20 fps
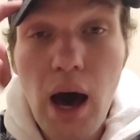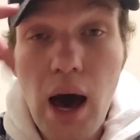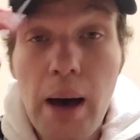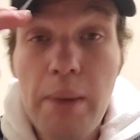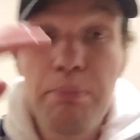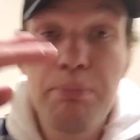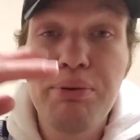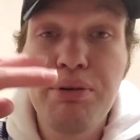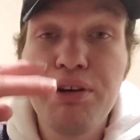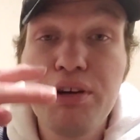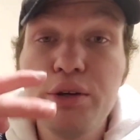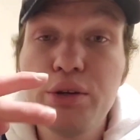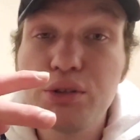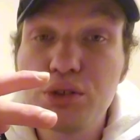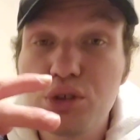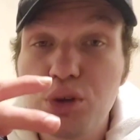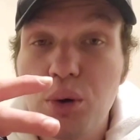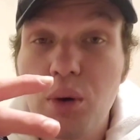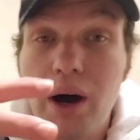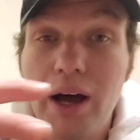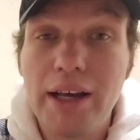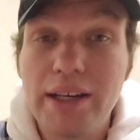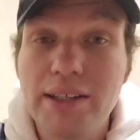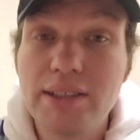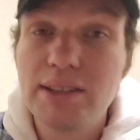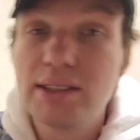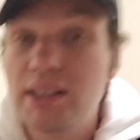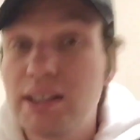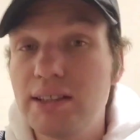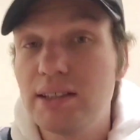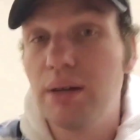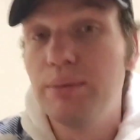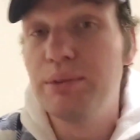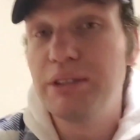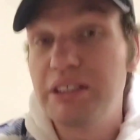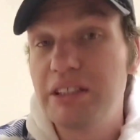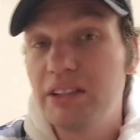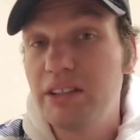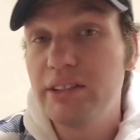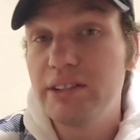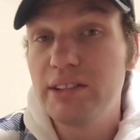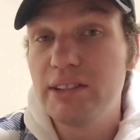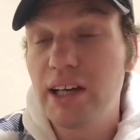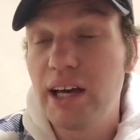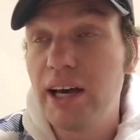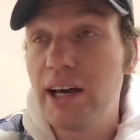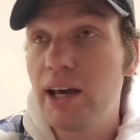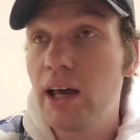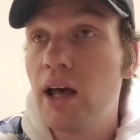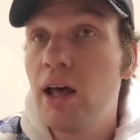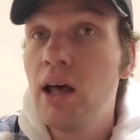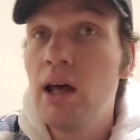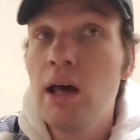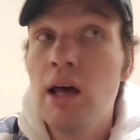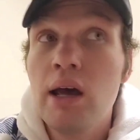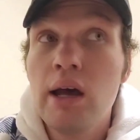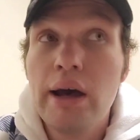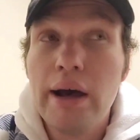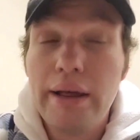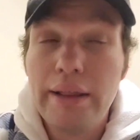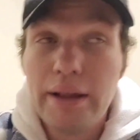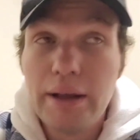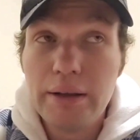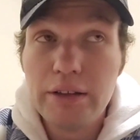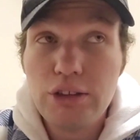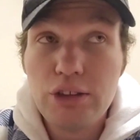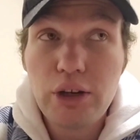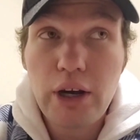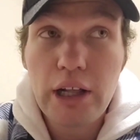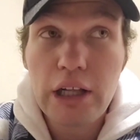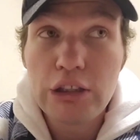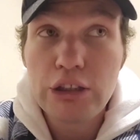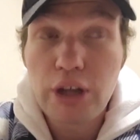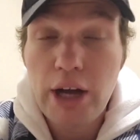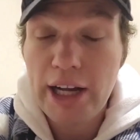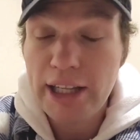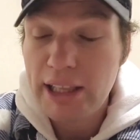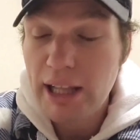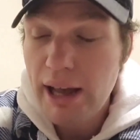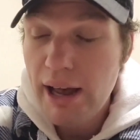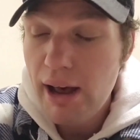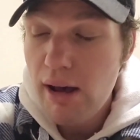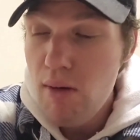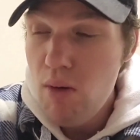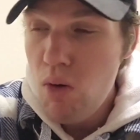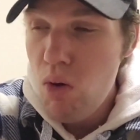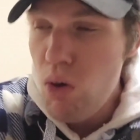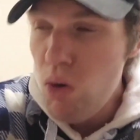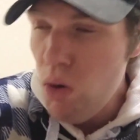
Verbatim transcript: I puke twice because I'm still sick and then try to drag that